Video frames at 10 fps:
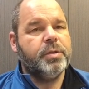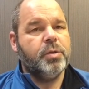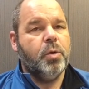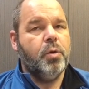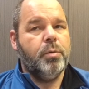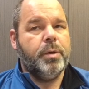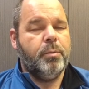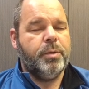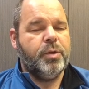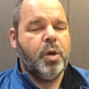So,
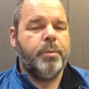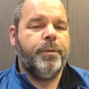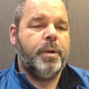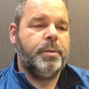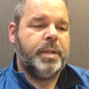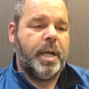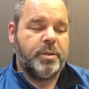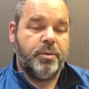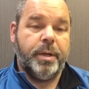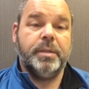with non-refundable
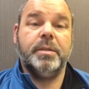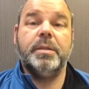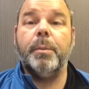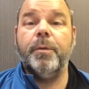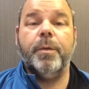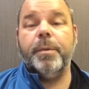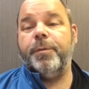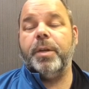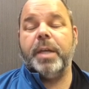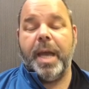tax credits, some of them,
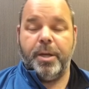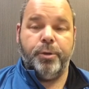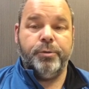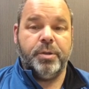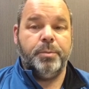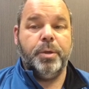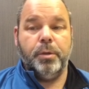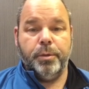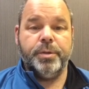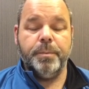if you can't use them, you
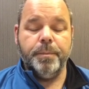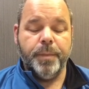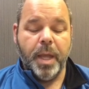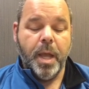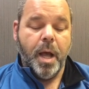lose them.